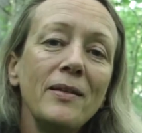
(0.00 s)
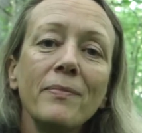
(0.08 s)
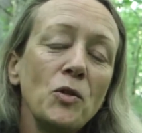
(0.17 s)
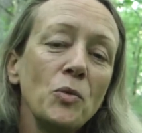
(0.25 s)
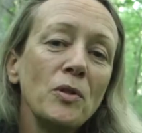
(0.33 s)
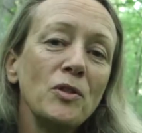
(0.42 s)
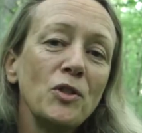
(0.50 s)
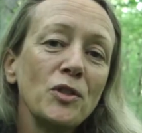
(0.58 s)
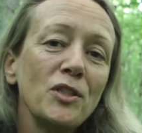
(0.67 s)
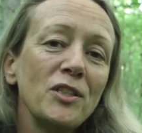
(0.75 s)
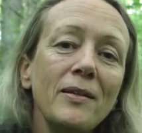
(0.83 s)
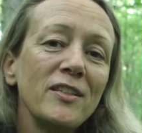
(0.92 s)
you will
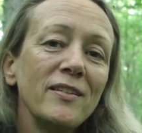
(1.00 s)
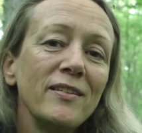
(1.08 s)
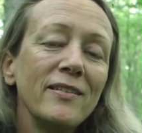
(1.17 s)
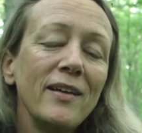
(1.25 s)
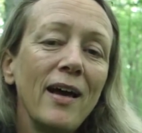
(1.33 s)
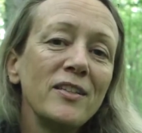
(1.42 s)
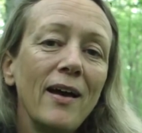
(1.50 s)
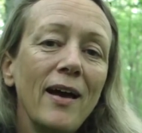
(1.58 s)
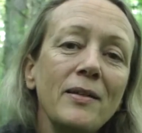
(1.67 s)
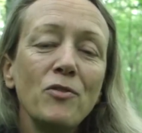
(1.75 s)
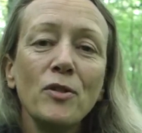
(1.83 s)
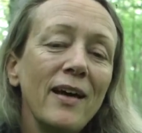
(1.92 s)
just
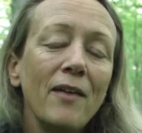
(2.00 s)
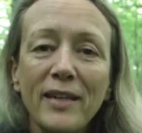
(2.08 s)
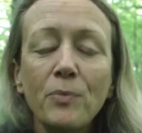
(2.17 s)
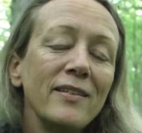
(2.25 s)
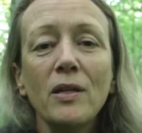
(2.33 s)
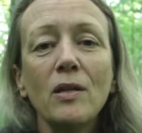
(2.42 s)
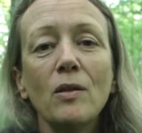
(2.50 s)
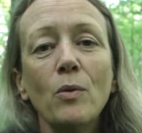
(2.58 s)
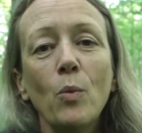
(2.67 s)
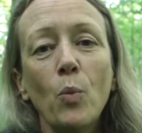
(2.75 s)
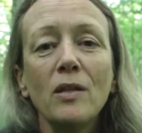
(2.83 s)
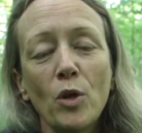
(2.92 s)
have to live with
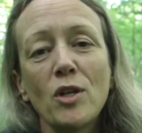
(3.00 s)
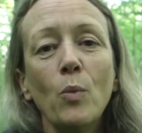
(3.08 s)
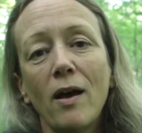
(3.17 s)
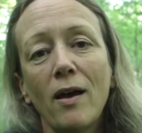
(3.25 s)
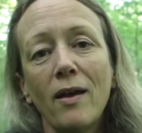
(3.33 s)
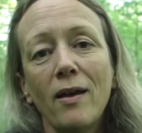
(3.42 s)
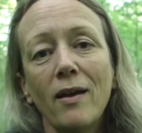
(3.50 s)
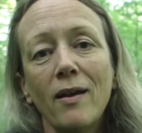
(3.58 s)
what I